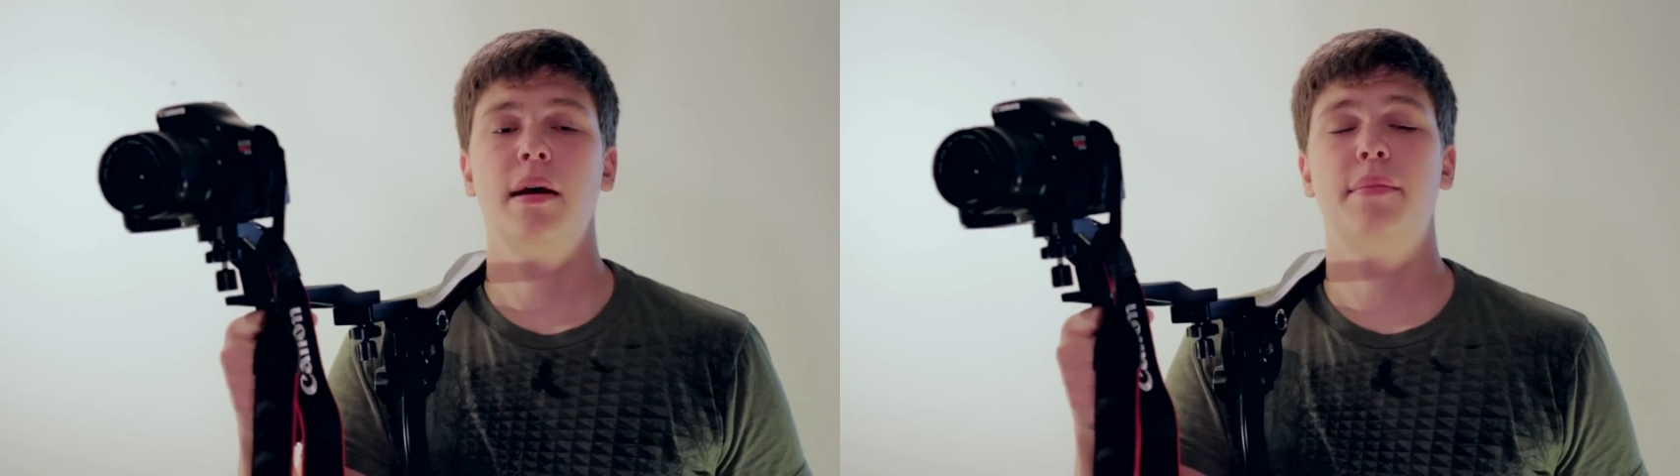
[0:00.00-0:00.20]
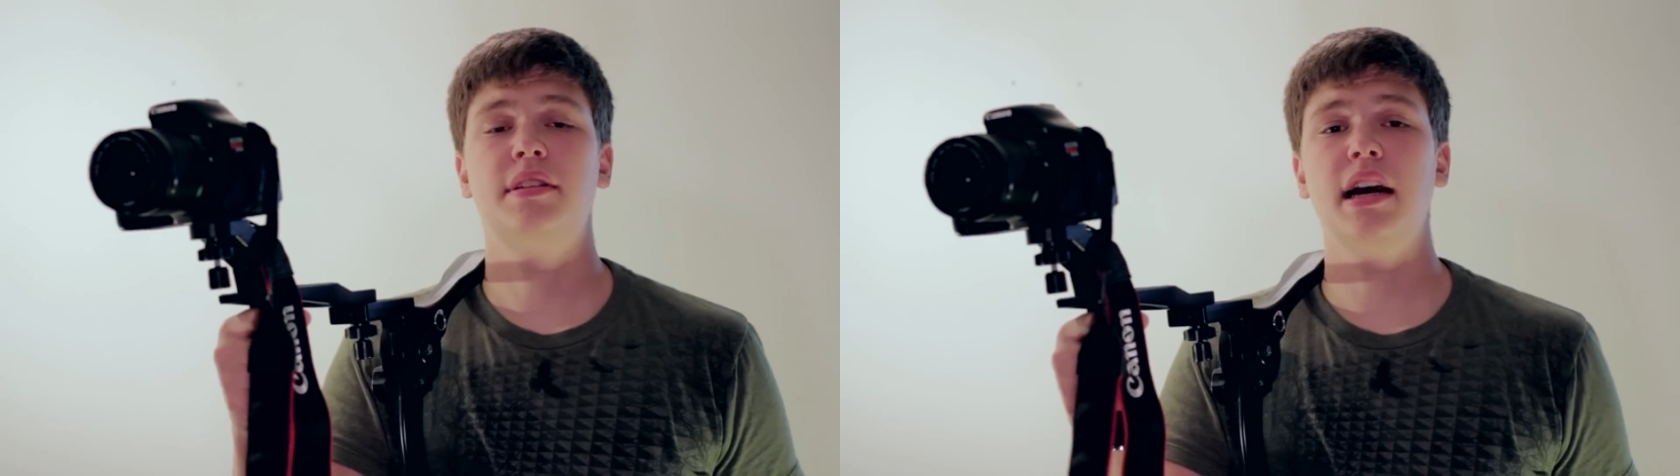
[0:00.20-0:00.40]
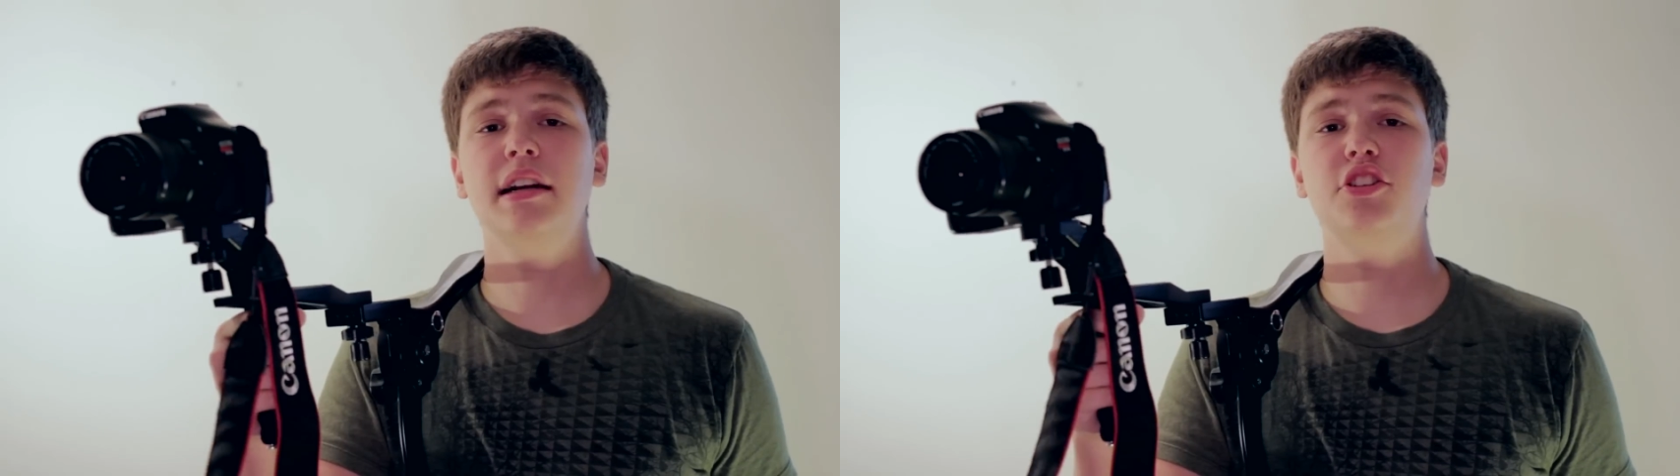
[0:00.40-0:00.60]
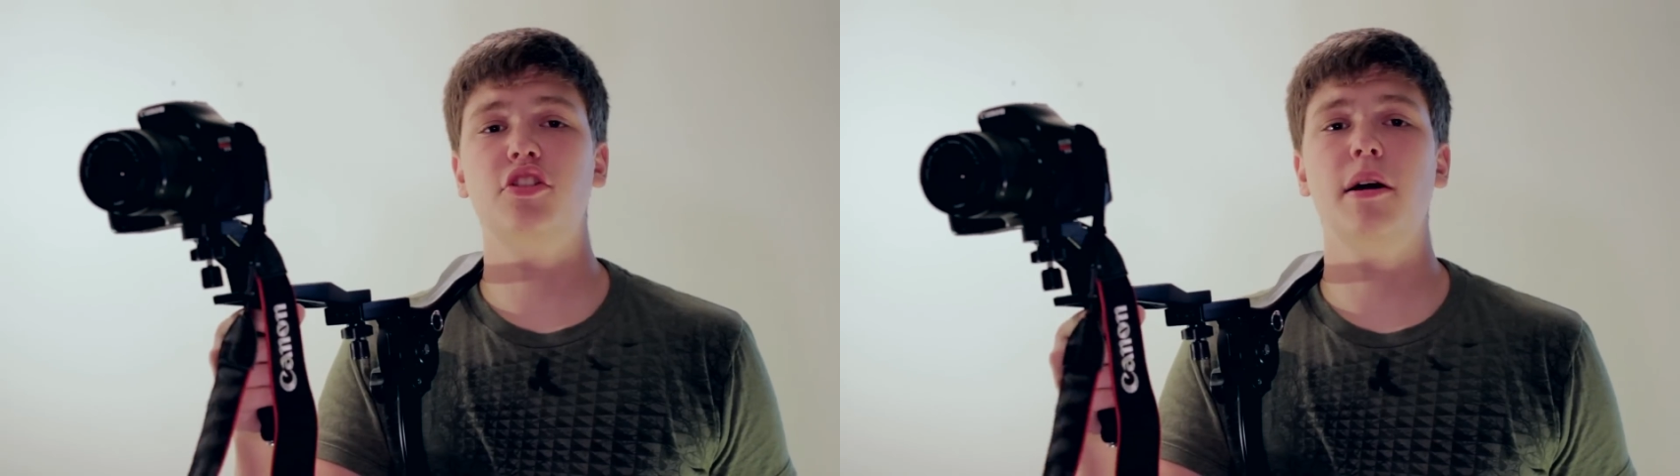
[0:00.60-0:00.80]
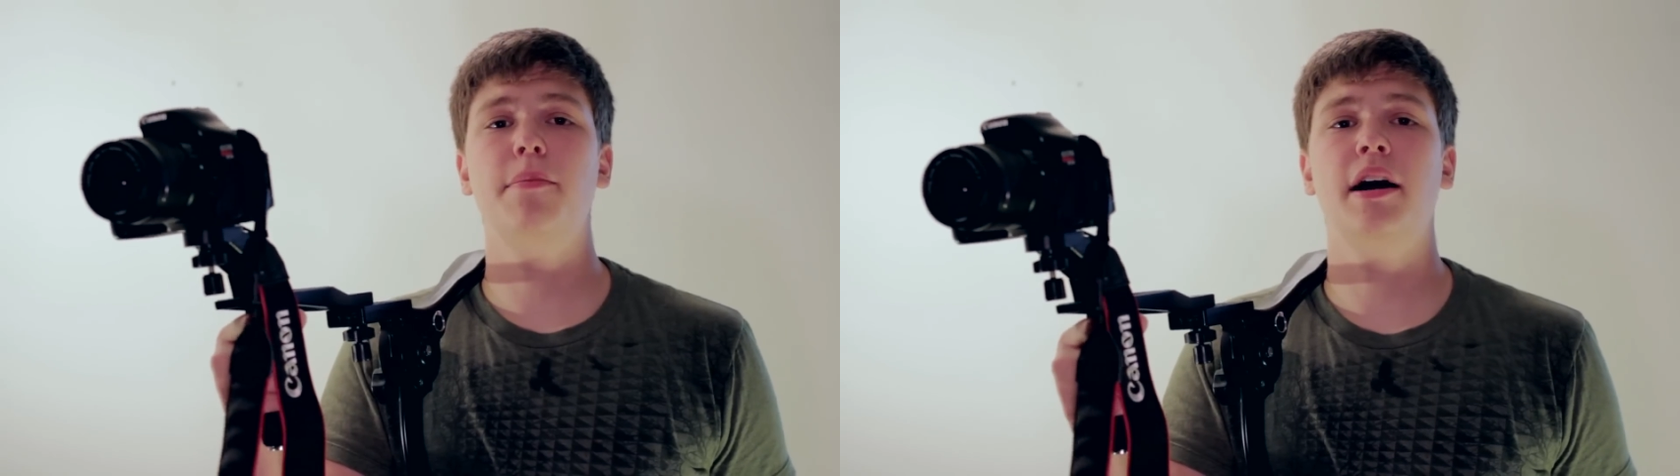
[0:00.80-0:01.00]
Besides
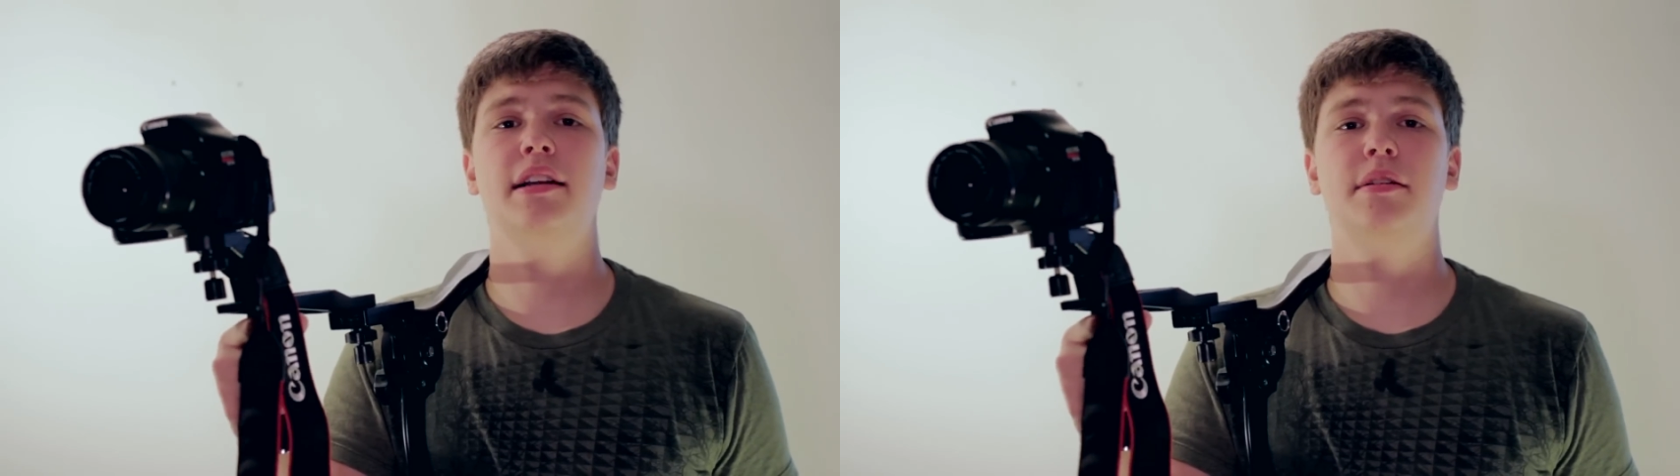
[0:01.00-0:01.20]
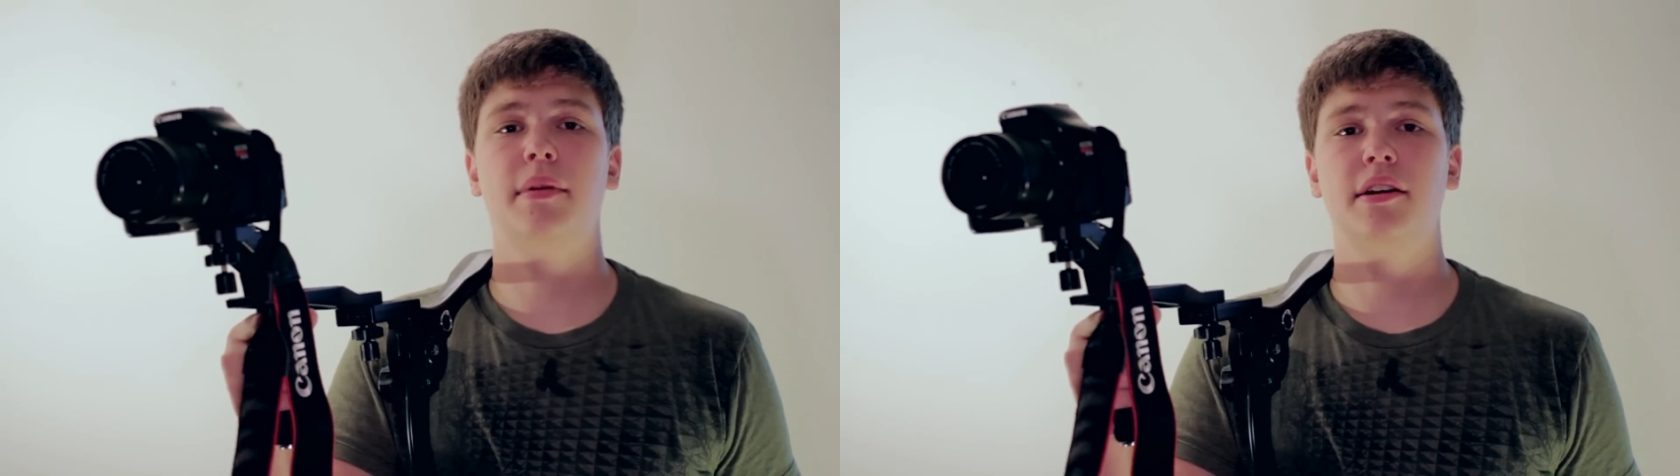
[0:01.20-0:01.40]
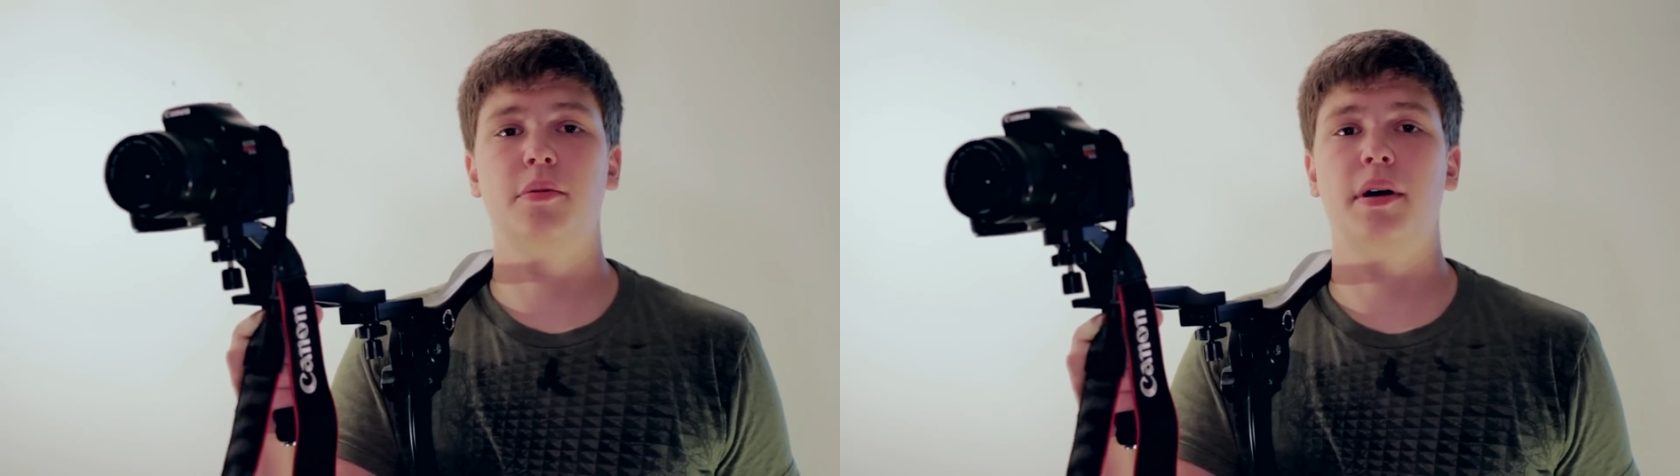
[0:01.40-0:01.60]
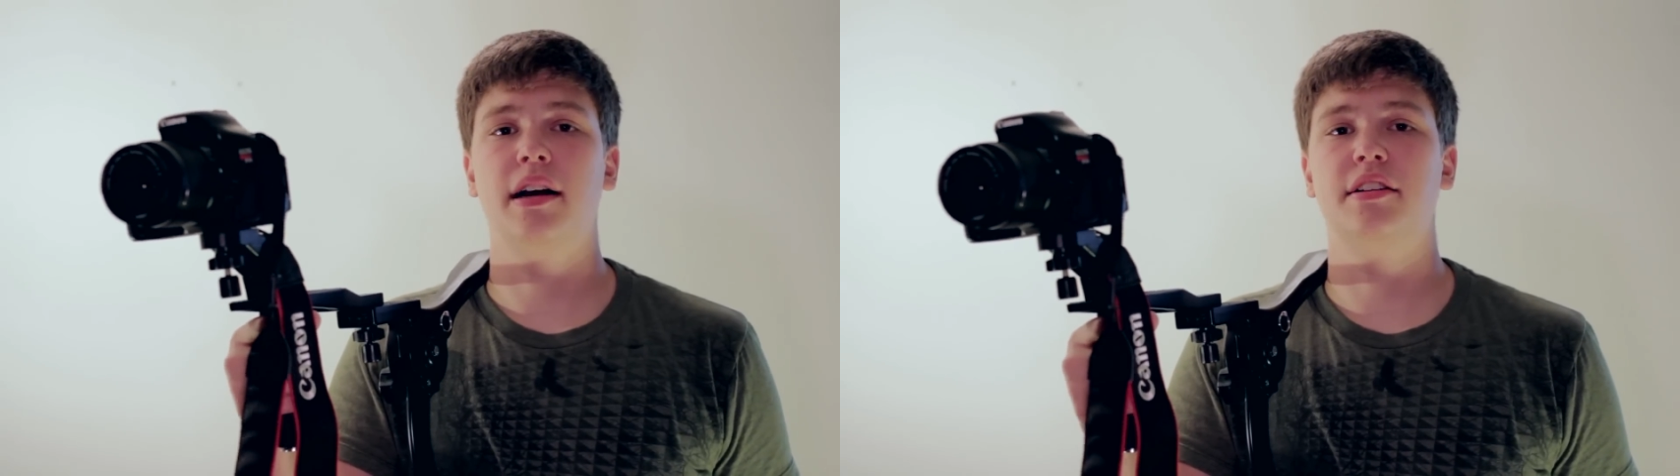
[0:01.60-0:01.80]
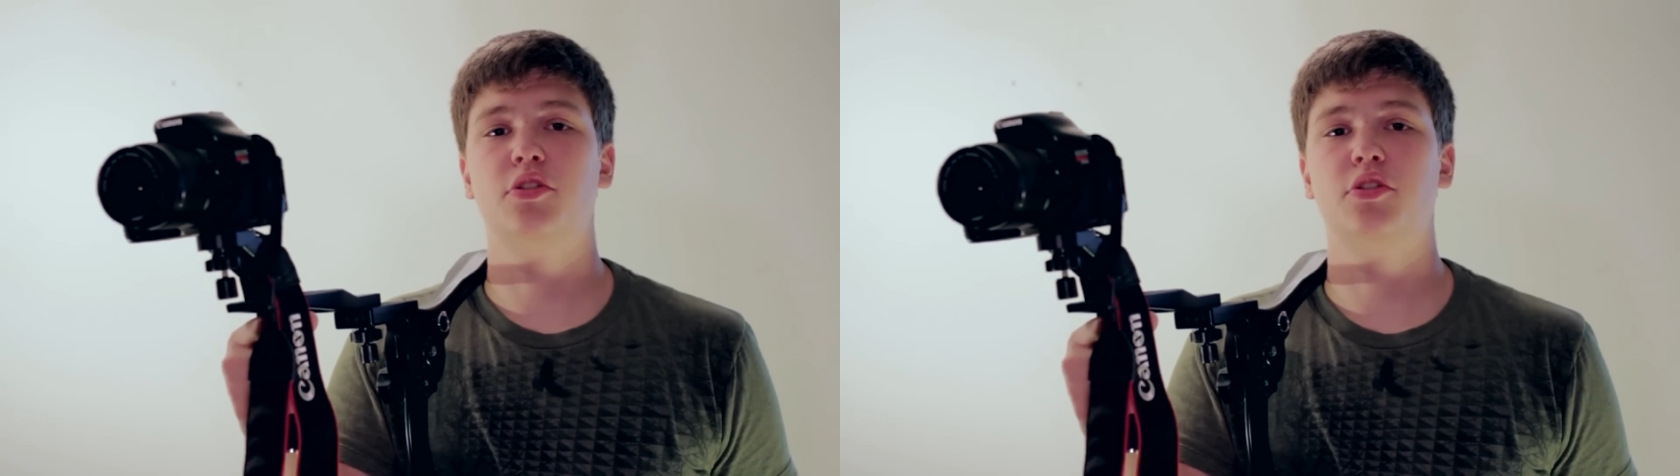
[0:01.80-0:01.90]
tripods and monopods,